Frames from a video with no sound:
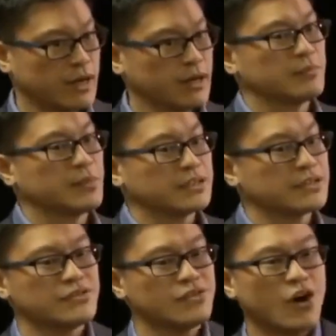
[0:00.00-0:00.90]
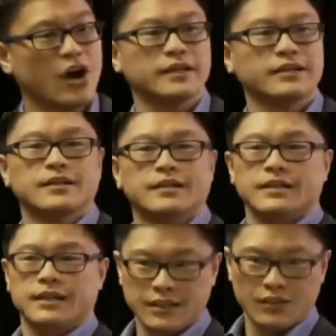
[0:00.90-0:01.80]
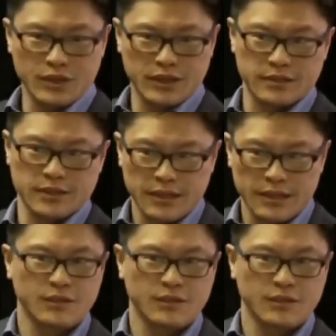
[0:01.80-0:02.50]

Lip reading: right? But it's not increased